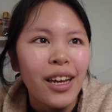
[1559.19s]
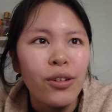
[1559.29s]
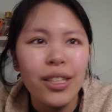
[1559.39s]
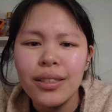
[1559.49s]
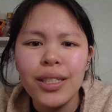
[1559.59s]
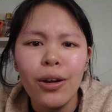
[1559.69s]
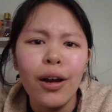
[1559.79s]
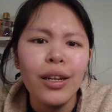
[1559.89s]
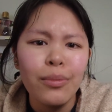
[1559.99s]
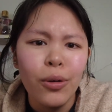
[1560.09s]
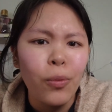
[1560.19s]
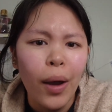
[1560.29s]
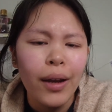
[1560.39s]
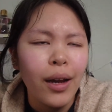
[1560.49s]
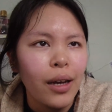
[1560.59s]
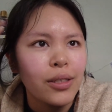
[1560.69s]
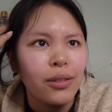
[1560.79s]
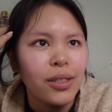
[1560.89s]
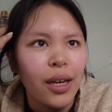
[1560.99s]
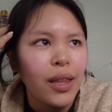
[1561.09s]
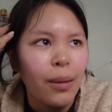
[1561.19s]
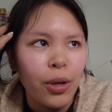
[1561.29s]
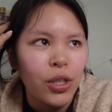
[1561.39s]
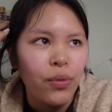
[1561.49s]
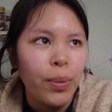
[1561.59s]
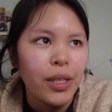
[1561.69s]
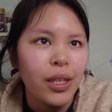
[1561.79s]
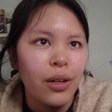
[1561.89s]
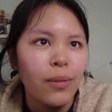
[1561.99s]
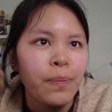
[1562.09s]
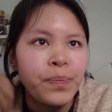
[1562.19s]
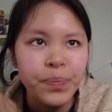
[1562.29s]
This is our honeymoon. Why not? So it's not that much of a big deal.